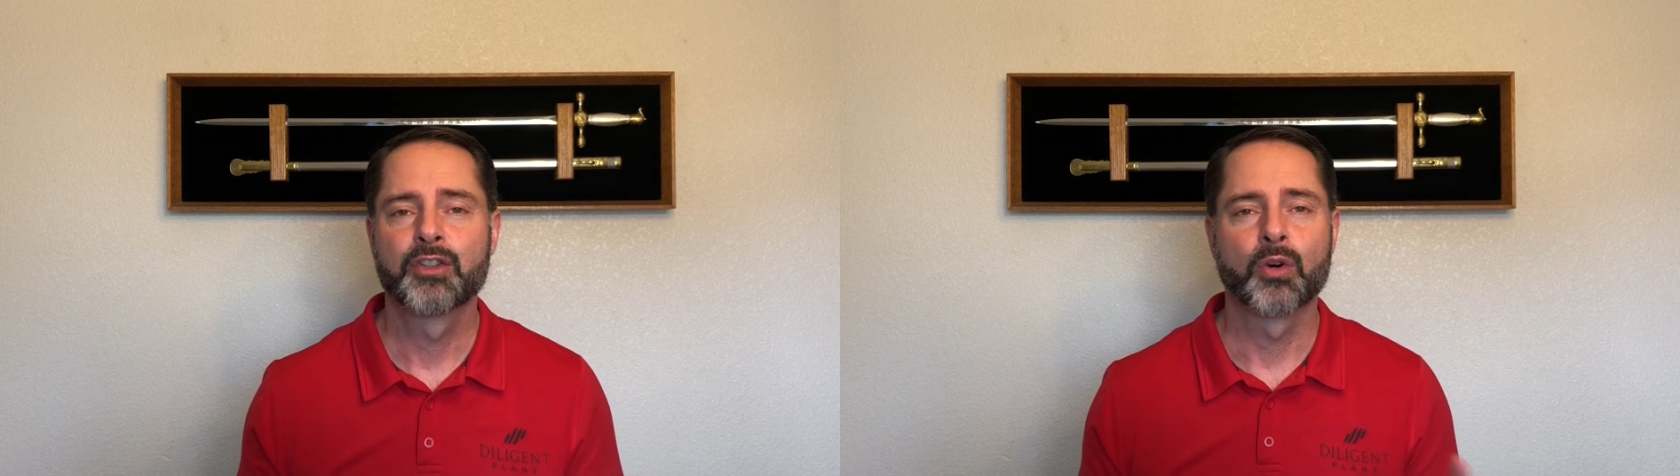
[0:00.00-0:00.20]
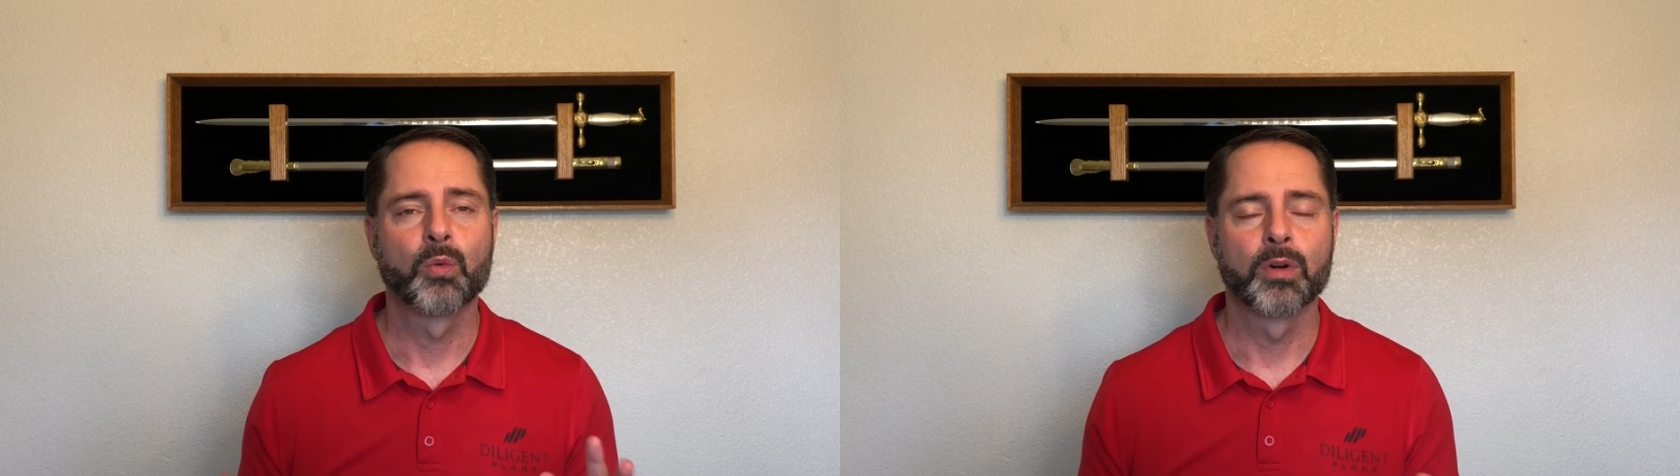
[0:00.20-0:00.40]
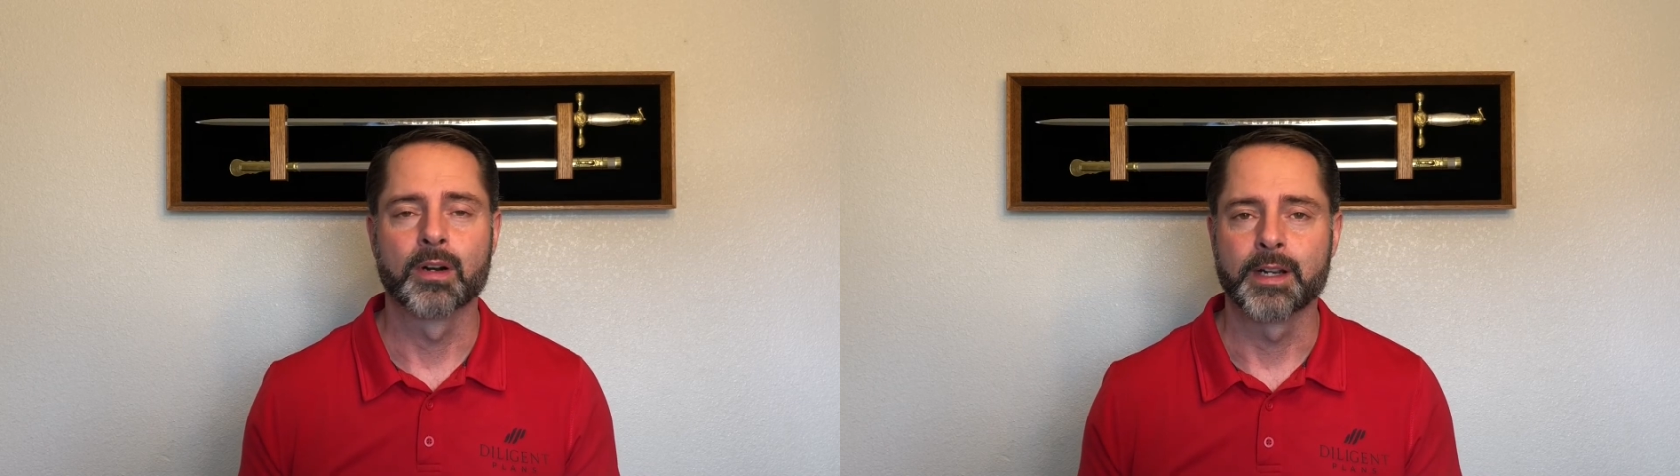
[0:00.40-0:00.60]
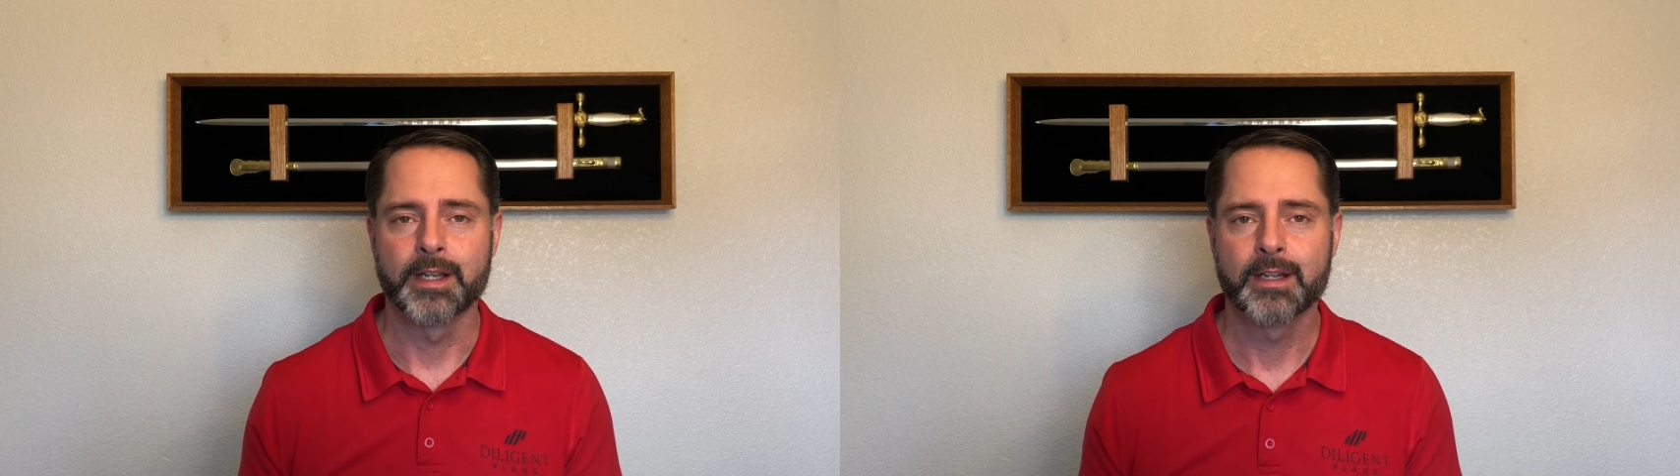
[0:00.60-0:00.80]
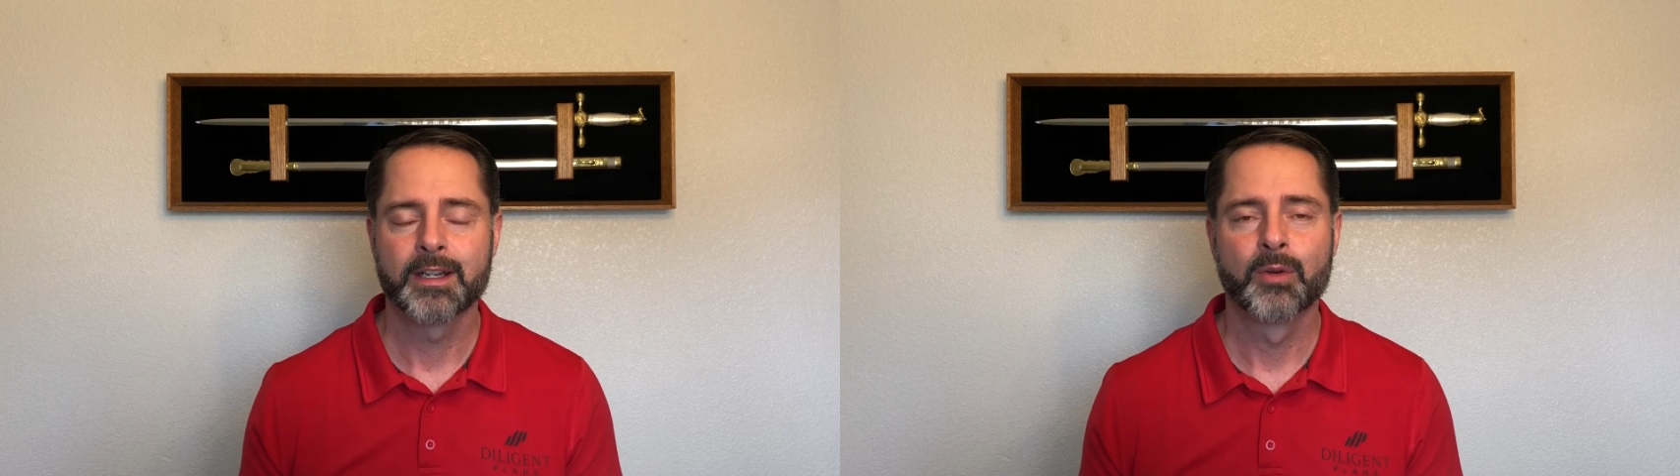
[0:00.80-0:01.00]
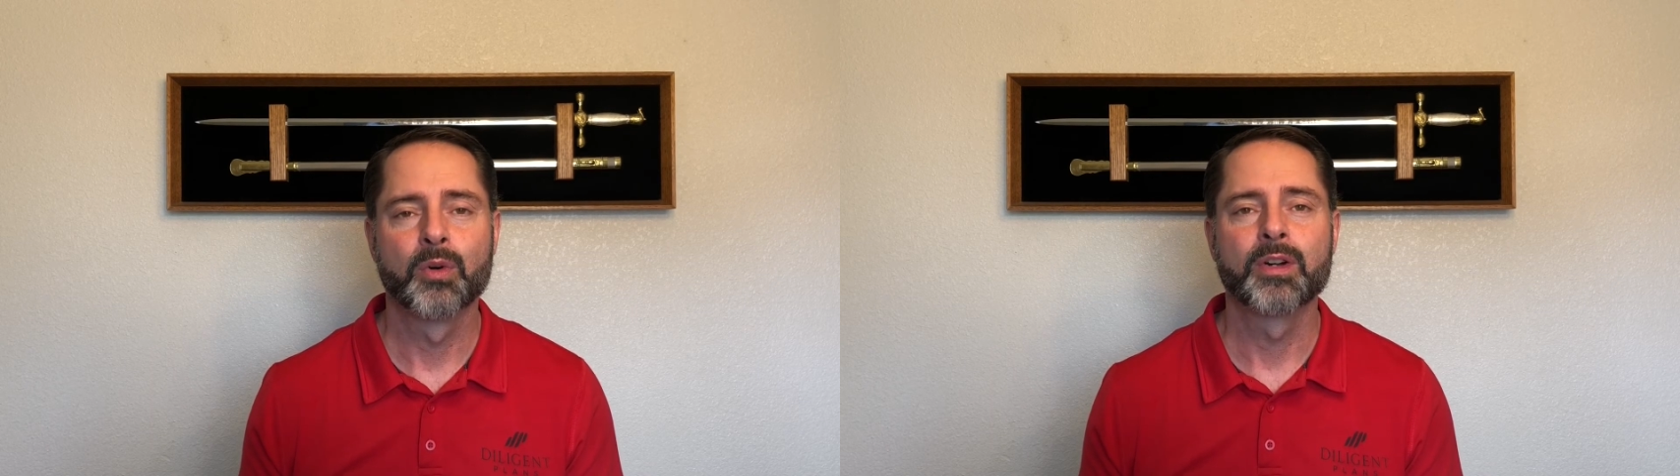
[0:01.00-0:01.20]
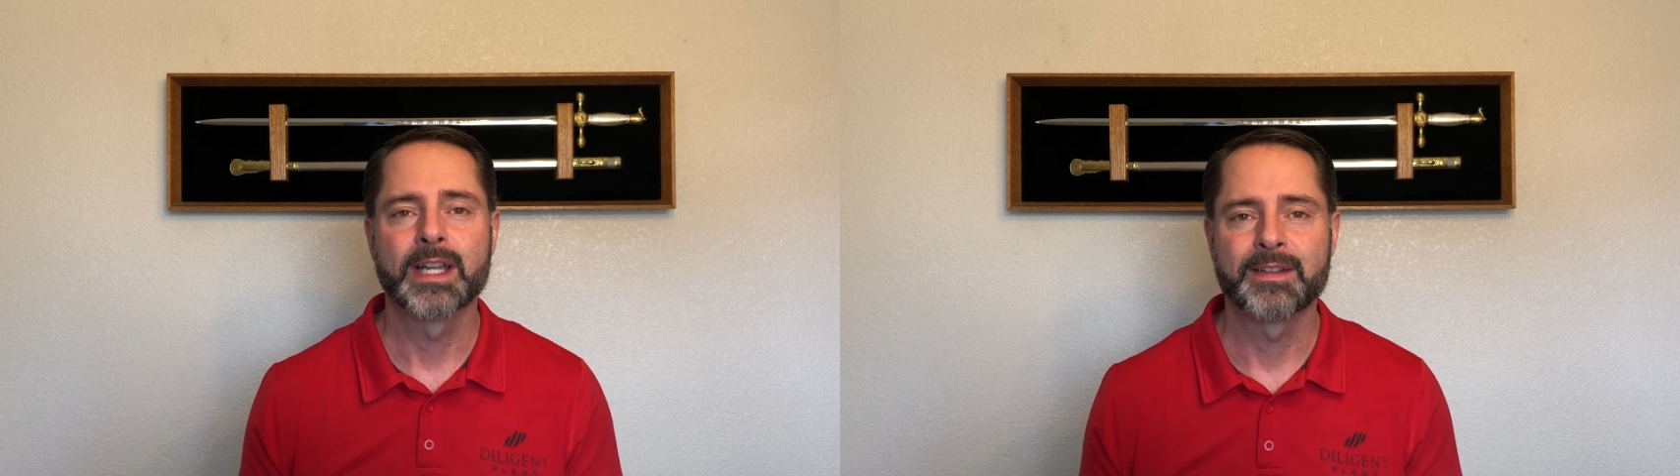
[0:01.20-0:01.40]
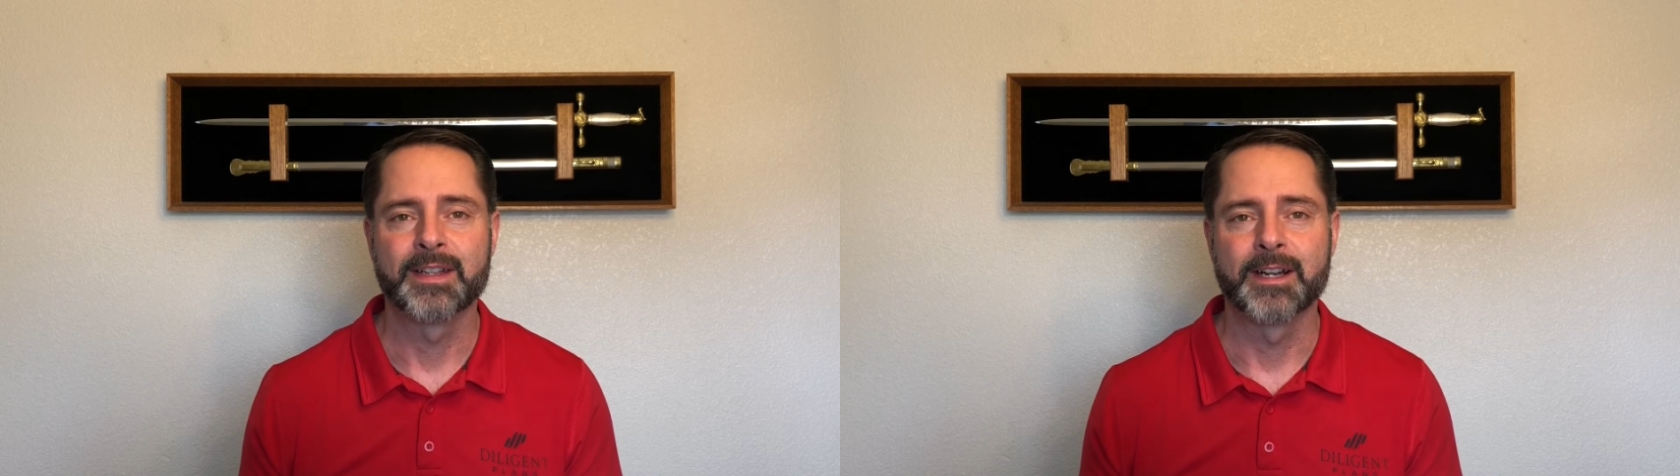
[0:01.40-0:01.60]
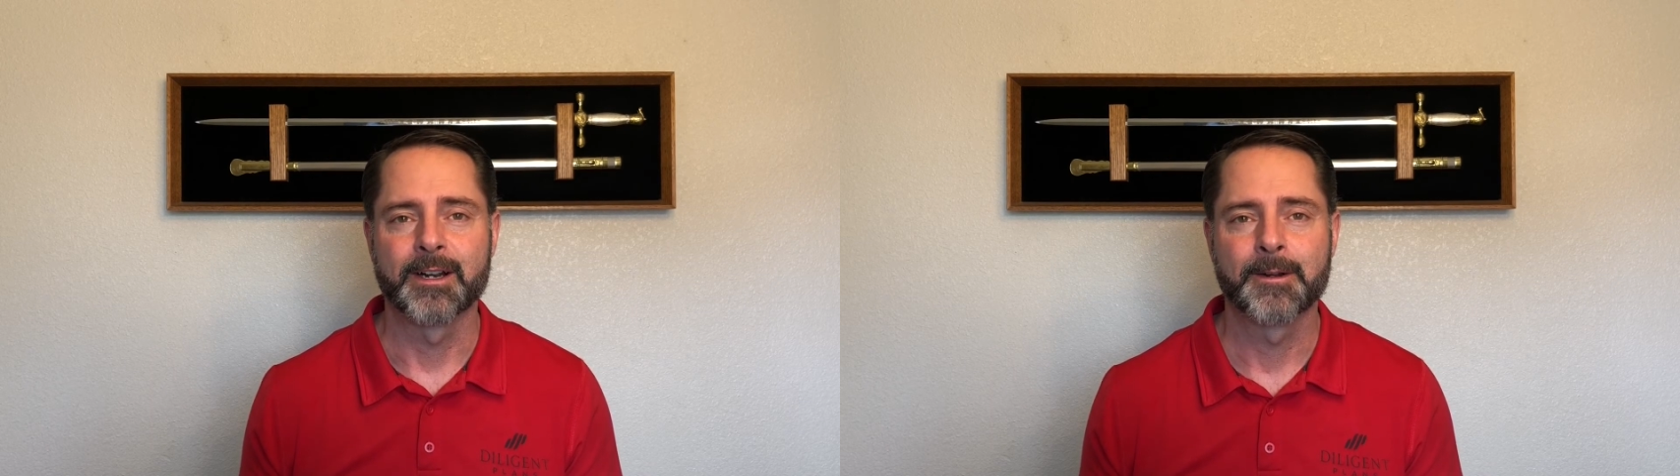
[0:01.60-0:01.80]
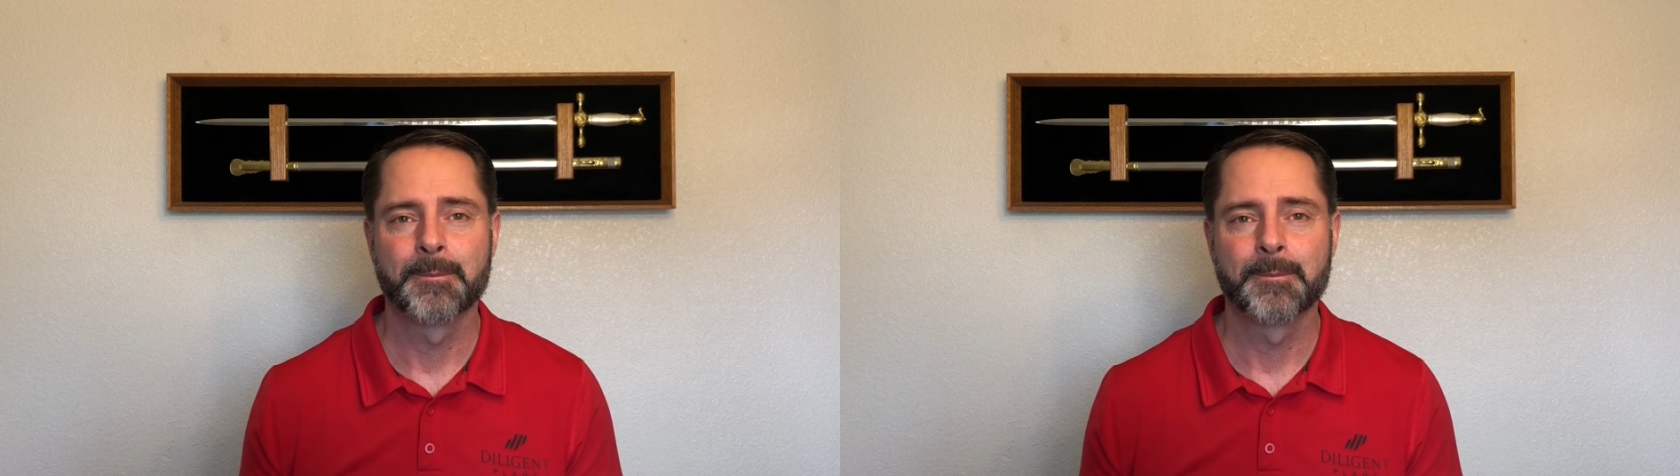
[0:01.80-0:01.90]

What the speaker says: Don't worry, we'll get there.